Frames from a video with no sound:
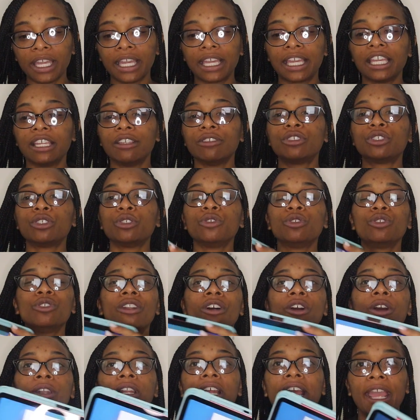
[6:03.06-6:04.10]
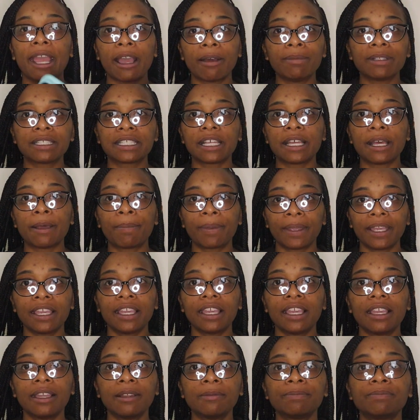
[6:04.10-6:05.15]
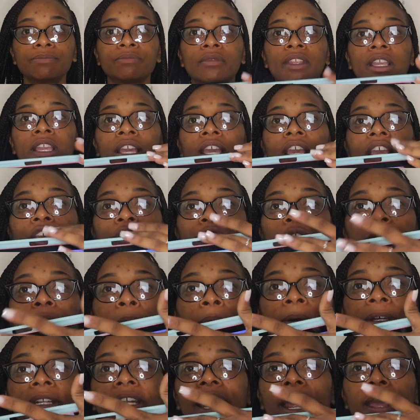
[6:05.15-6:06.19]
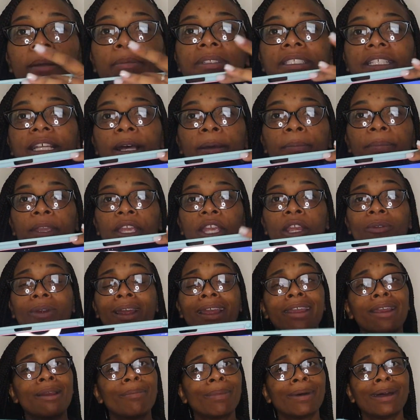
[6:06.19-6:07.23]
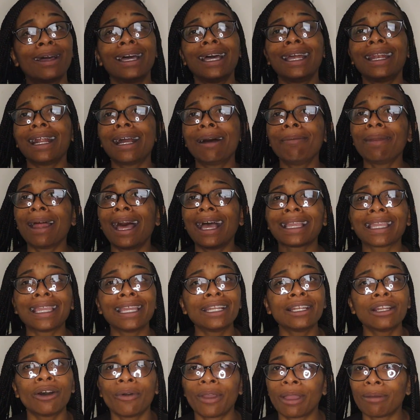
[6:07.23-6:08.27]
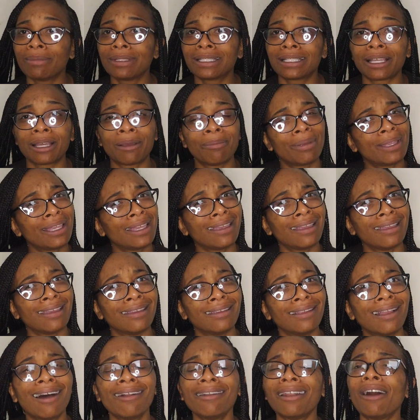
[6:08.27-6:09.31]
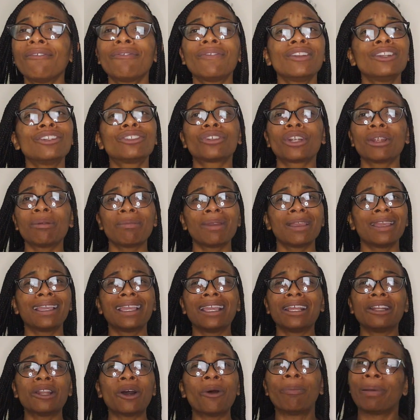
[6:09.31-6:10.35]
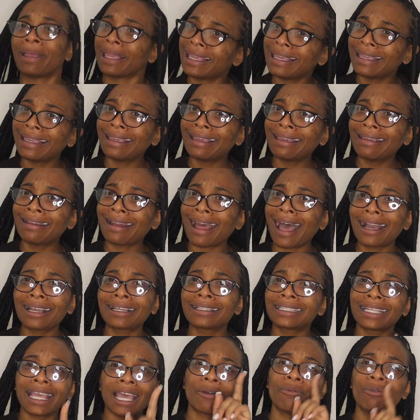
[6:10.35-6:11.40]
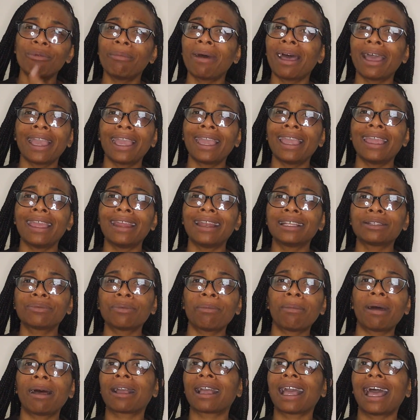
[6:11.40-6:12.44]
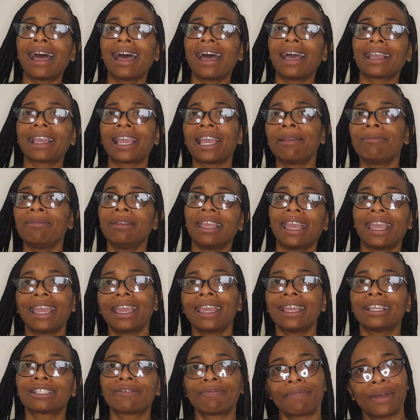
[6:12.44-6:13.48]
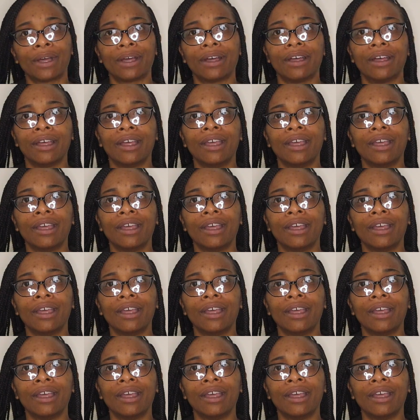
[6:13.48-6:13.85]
it gives you, you know, the Amazon pen. You can put the Amazon pen right here, but honey, I'm not getting no Amazon pen. Y'all not finna trick me and get no pen. I can tap with my hand. That's what my God gave me hands for.